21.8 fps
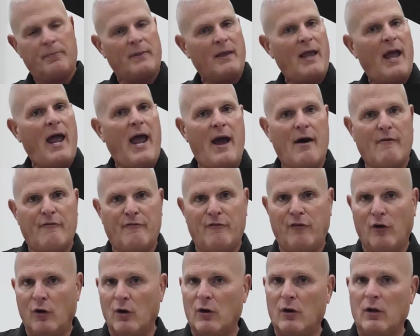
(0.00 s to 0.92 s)
half
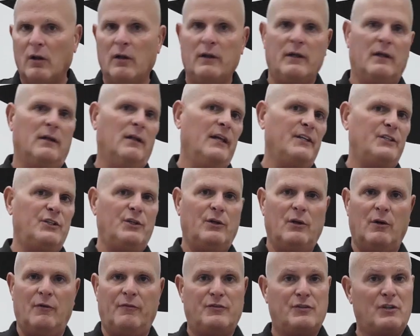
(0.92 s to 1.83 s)
full, it'll let you
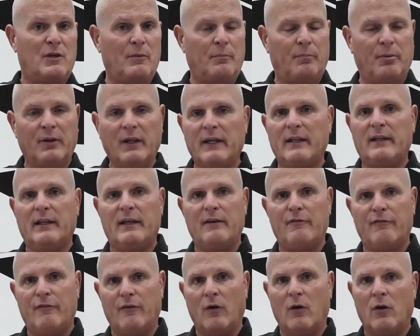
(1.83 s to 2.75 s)
know if it's completely
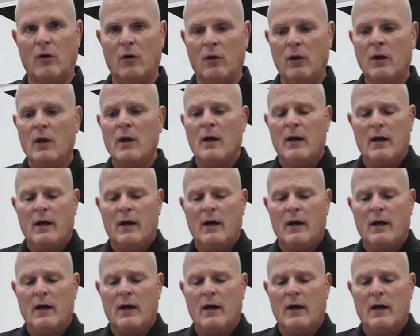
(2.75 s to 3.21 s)
full.